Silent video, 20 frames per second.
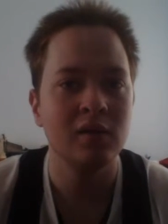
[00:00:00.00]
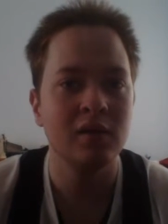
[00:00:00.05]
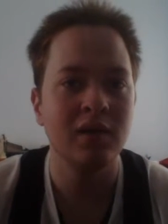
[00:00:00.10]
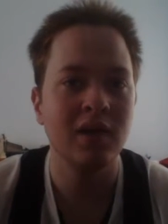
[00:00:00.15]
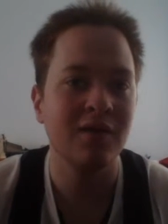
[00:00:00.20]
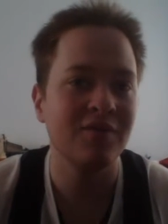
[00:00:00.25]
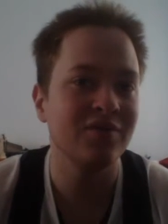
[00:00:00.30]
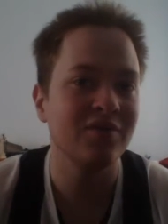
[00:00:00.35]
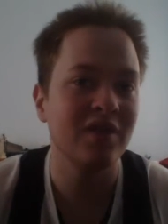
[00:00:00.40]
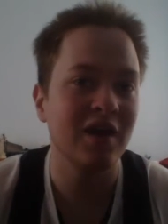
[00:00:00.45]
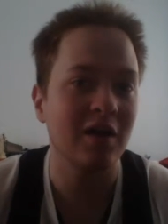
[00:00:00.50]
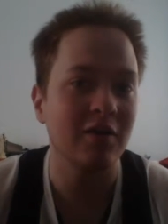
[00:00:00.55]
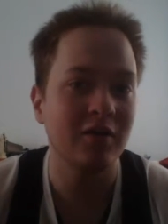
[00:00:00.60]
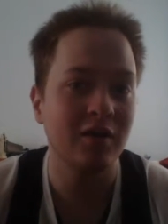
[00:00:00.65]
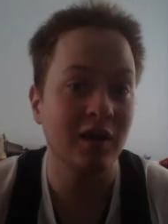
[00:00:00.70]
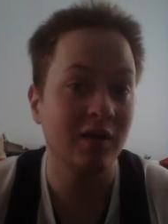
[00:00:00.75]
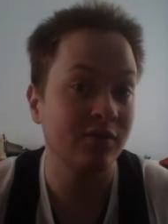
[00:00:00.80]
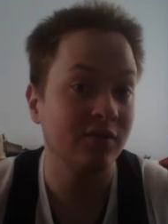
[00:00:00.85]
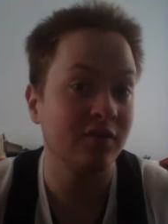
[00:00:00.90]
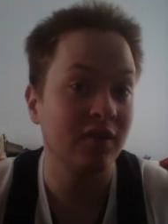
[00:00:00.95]
You have, Sa
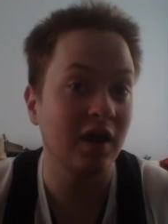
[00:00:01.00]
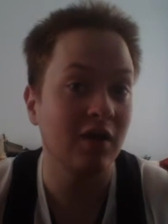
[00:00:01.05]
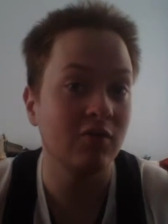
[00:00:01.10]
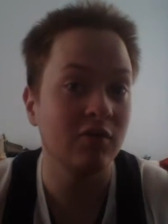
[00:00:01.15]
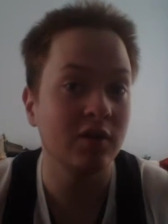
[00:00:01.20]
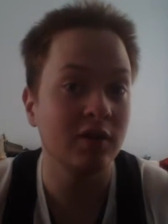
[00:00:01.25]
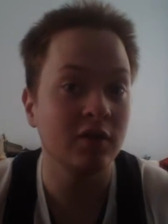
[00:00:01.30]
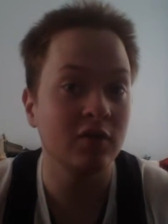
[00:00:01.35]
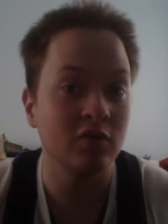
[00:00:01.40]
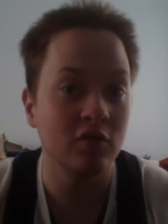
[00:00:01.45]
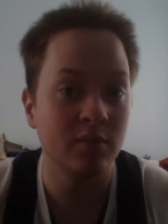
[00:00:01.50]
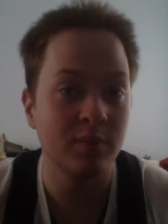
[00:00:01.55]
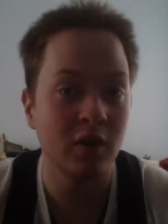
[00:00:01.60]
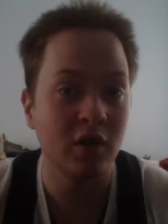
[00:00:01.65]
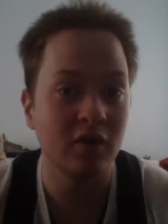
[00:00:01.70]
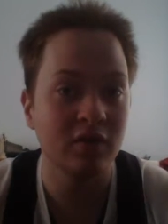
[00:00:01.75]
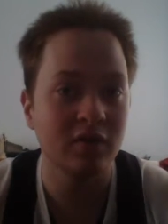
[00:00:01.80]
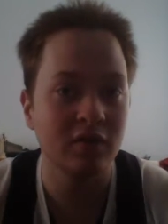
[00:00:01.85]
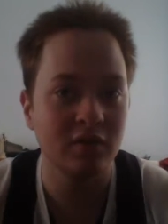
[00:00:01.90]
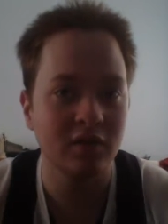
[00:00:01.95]
you have Saren as the
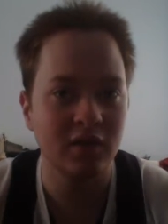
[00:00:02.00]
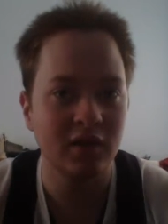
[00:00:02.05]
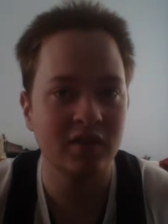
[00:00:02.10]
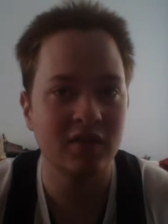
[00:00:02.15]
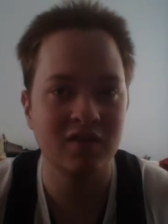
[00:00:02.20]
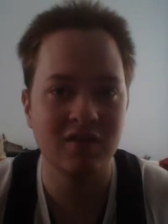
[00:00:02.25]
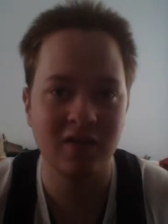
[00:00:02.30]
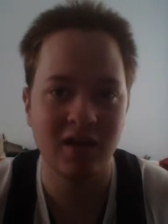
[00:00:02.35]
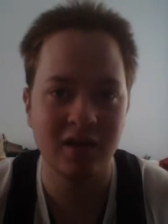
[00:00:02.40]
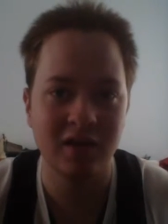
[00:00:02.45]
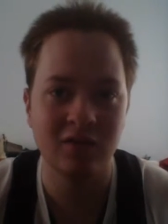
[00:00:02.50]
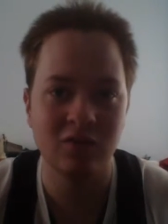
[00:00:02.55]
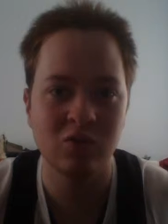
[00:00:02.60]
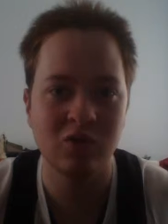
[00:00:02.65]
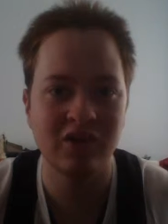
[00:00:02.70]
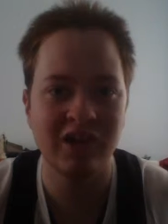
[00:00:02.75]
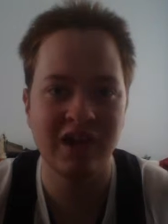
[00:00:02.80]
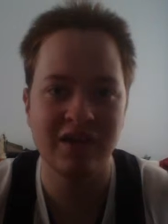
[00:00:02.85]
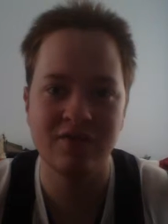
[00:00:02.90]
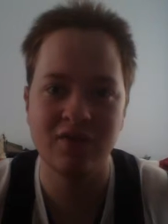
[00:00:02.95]
boss, and the second
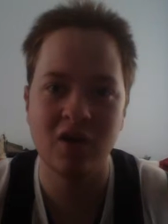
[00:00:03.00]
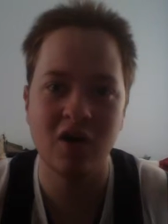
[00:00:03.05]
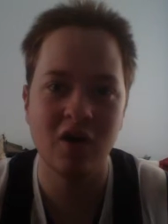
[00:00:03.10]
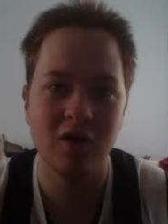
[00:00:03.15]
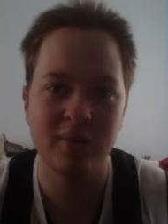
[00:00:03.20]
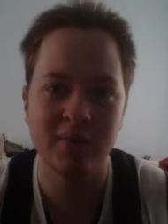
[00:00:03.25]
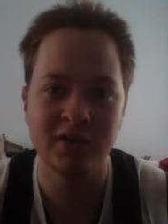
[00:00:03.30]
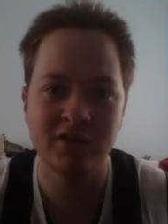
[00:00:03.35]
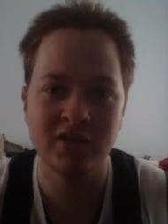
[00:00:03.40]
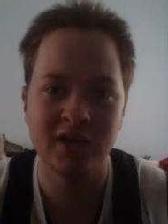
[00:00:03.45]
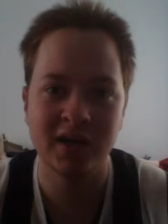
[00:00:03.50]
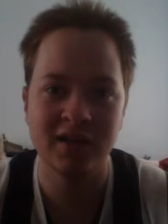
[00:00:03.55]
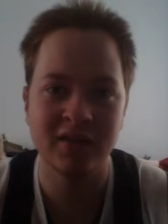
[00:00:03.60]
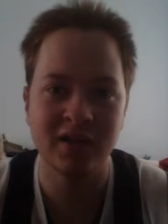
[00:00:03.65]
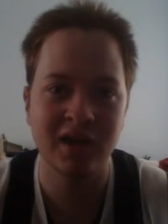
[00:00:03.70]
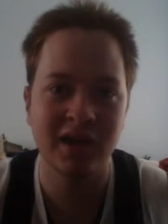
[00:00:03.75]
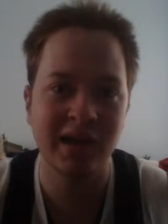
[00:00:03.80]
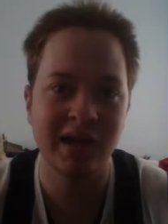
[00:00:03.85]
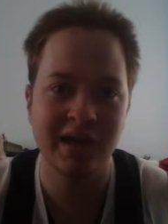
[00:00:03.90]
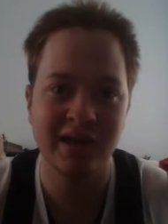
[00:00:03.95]
one you have Harbinger and
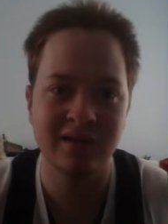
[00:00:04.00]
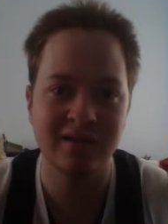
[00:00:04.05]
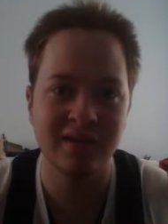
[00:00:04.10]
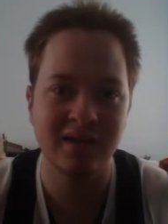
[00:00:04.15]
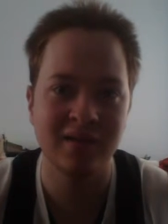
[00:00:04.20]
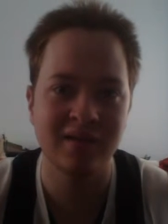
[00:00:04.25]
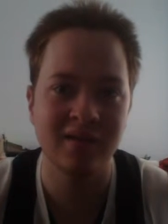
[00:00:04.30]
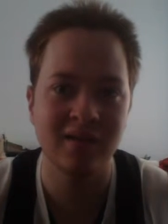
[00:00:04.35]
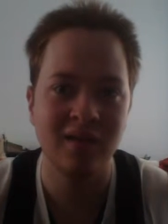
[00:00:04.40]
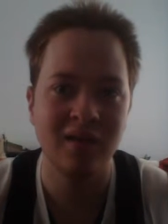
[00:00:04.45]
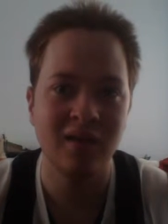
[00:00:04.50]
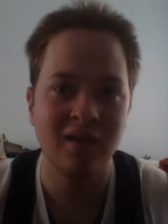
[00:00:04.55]
the Collectors,